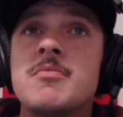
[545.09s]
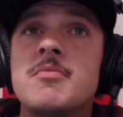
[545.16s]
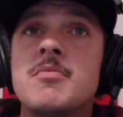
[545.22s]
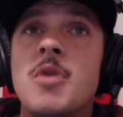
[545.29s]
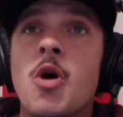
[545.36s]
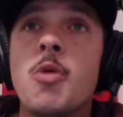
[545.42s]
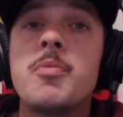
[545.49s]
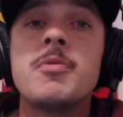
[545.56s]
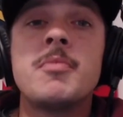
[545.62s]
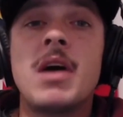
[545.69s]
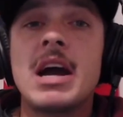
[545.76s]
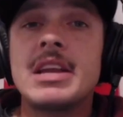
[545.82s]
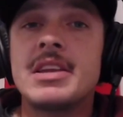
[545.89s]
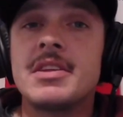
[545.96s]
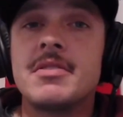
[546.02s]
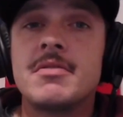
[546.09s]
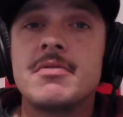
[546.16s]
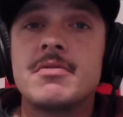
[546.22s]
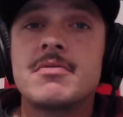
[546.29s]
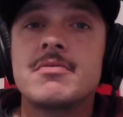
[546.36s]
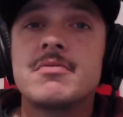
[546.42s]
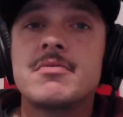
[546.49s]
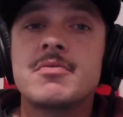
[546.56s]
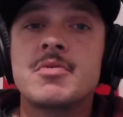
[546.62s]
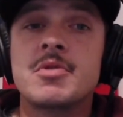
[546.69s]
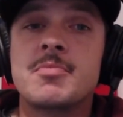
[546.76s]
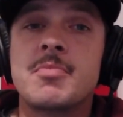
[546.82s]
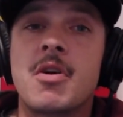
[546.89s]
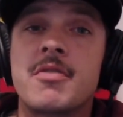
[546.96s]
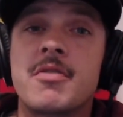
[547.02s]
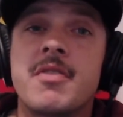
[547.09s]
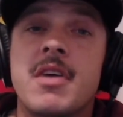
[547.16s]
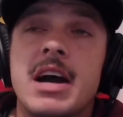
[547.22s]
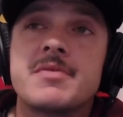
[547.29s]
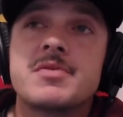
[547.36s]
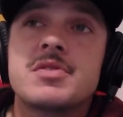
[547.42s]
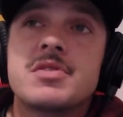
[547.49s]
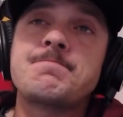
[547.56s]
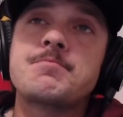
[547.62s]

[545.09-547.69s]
open-minded with par 5s.